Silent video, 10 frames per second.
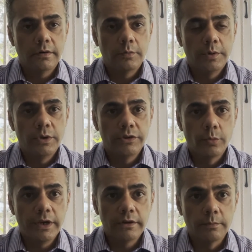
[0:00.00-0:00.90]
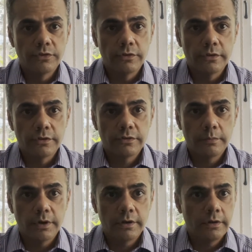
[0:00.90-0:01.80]
we are the victims in this.
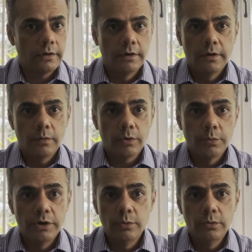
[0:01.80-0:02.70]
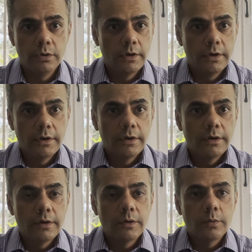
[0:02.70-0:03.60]
But what do?
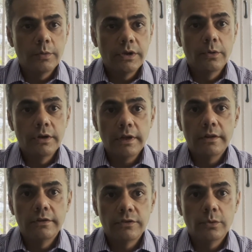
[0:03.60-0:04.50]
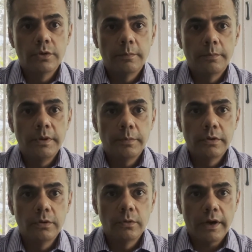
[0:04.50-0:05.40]
We don't take this to the
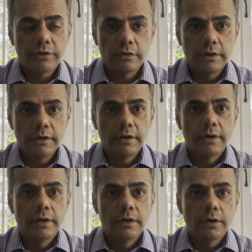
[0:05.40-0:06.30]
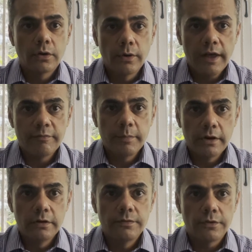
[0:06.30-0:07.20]
people who actually could have made
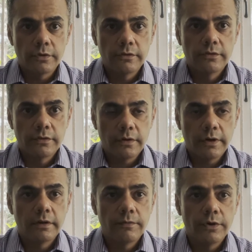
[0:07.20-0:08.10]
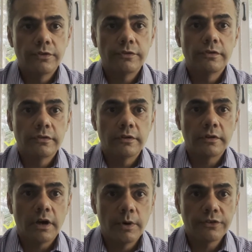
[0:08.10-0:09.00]
a difference, right? For instance, the
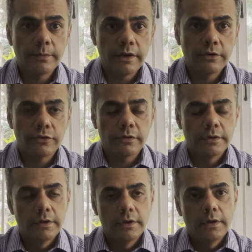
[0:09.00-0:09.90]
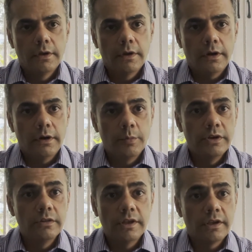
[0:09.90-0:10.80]
Starbucks manager. We
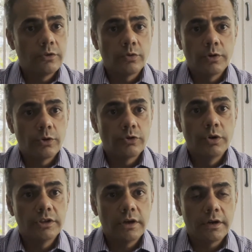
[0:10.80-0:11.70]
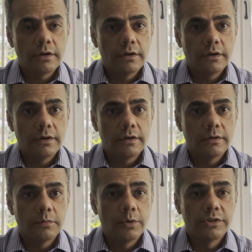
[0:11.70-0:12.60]
didn't think it was
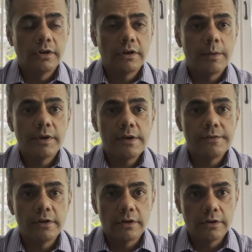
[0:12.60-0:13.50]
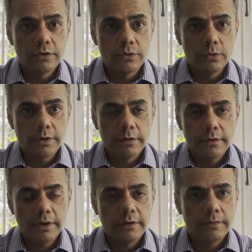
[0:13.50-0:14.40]
worth the time and effort to do it,
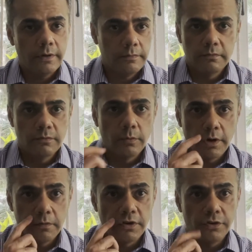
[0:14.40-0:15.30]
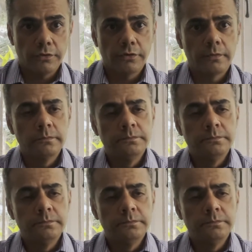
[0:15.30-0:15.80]
right? And for whatever reasons.